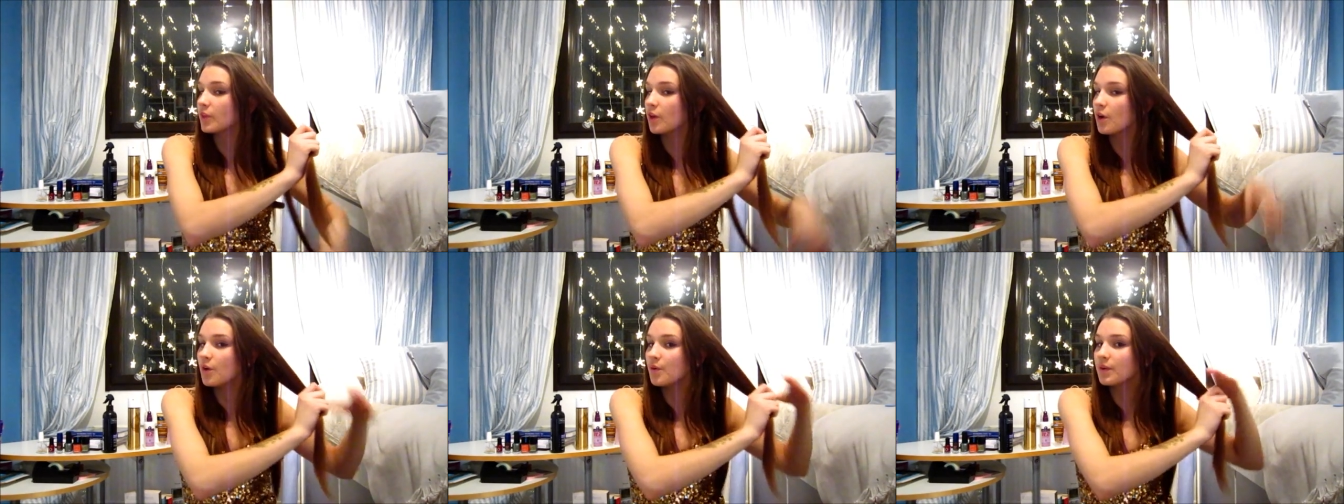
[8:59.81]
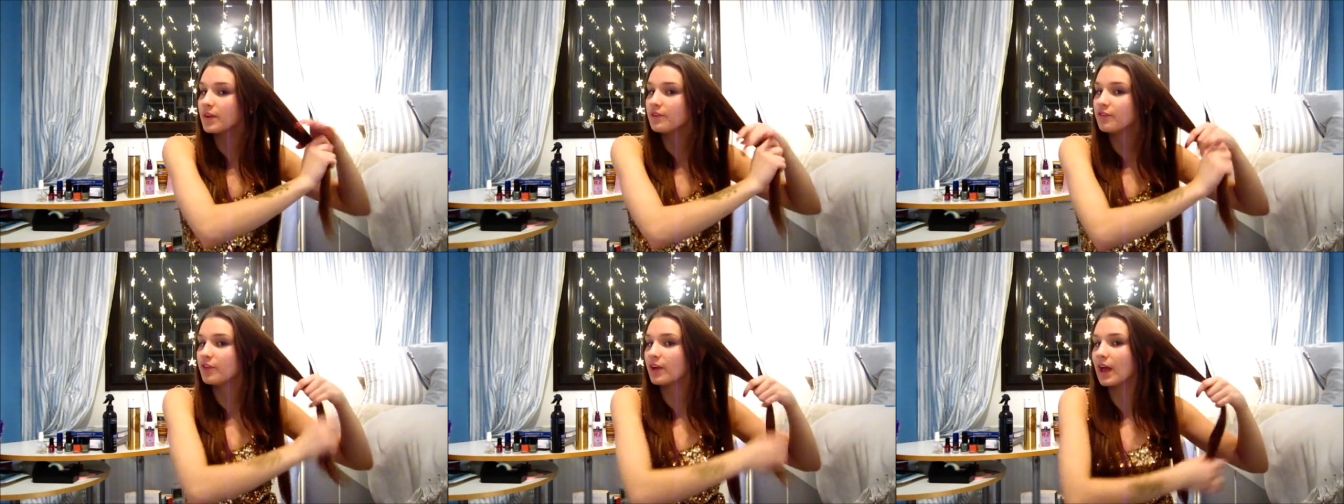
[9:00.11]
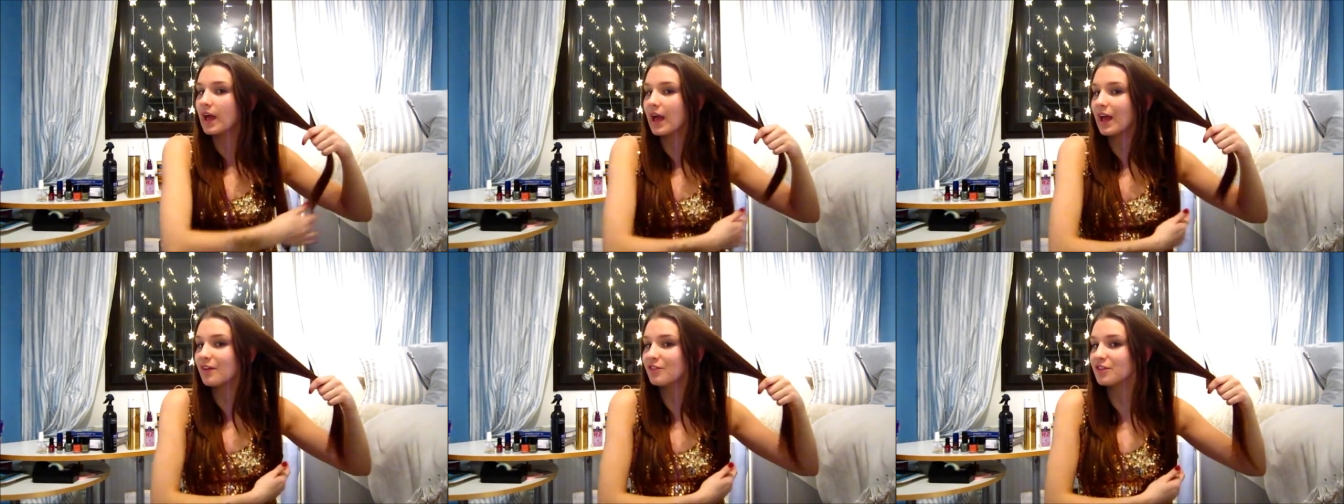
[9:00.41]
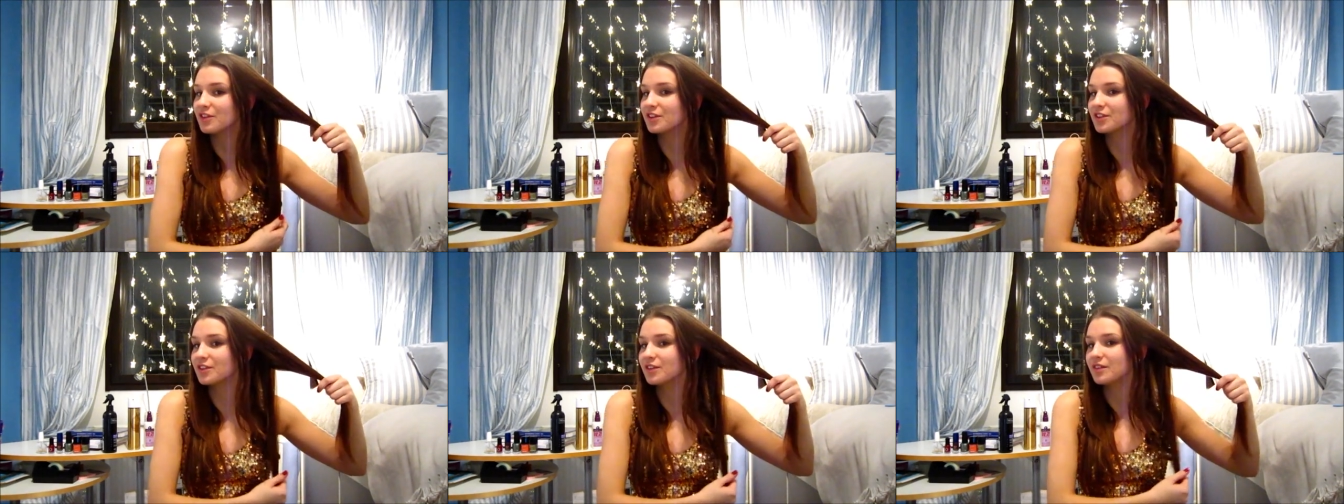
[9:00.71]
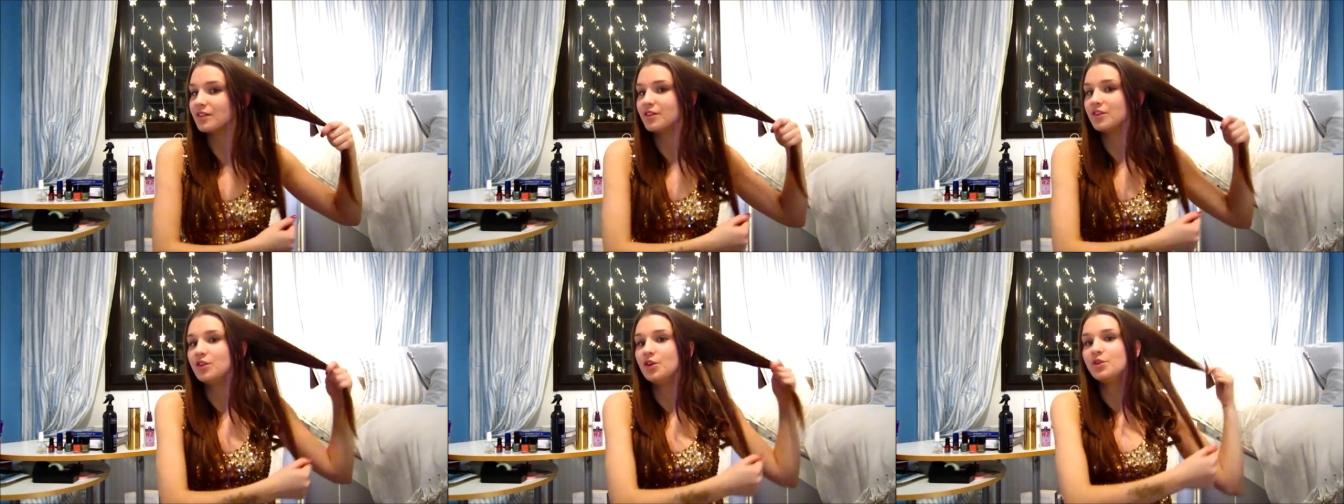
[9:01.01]
Oh, and if you haven't
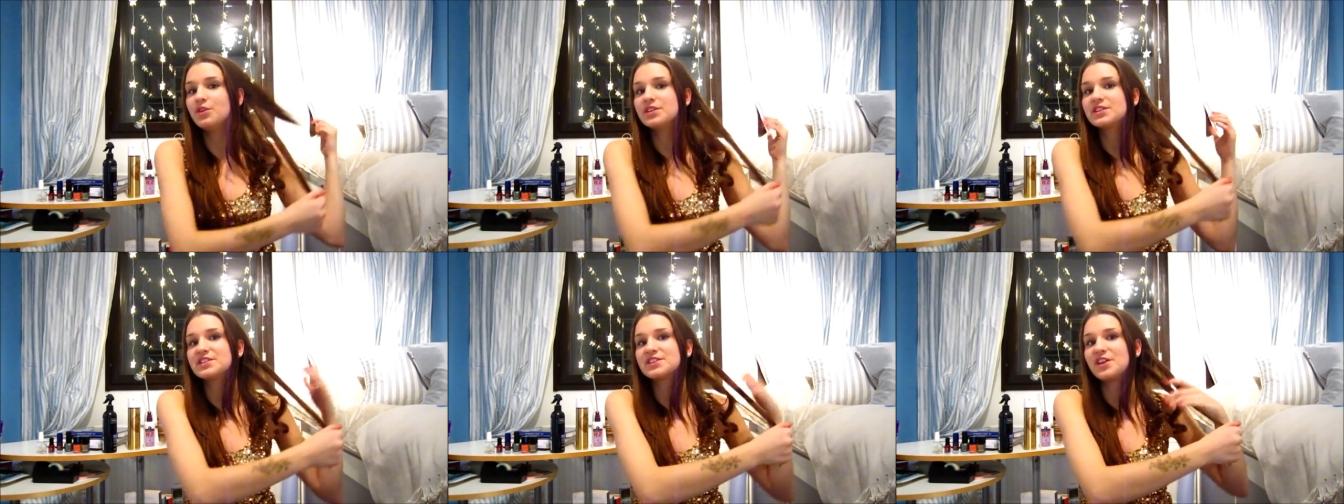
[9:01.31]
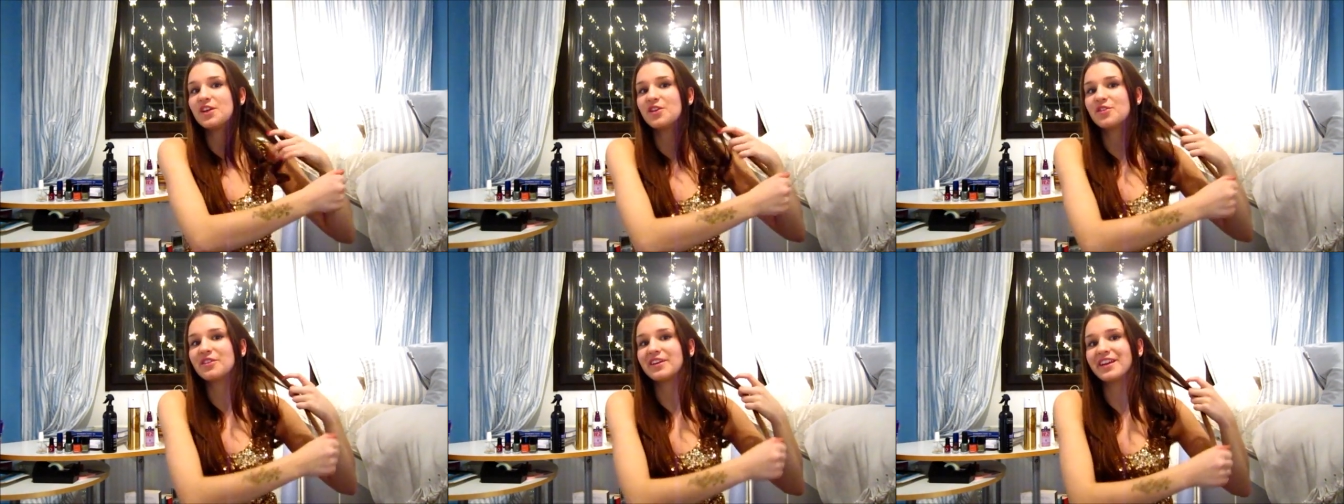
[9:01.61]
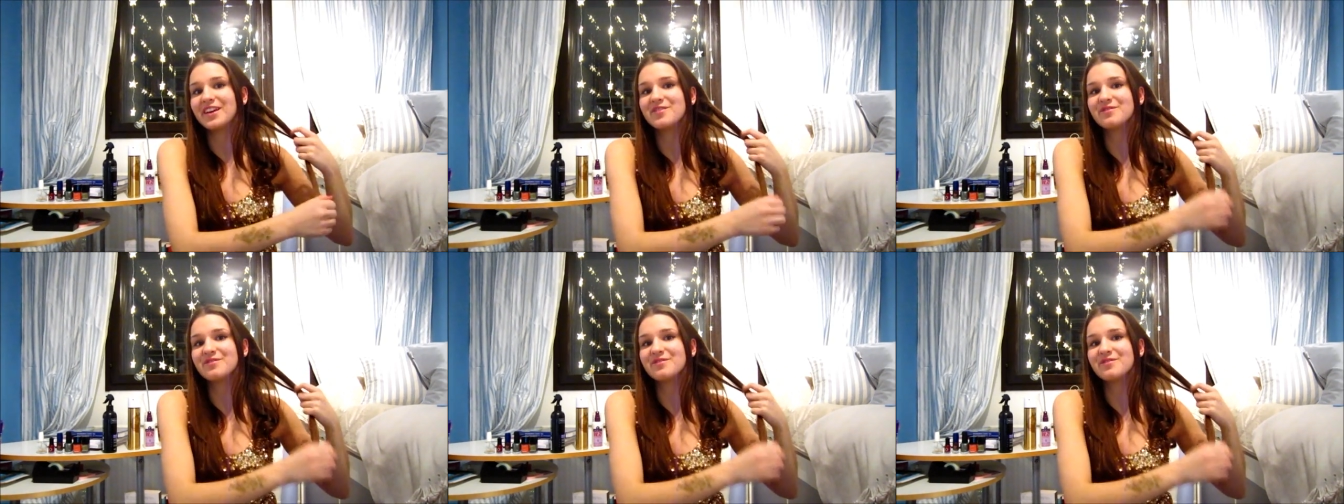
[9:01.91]
noticed already,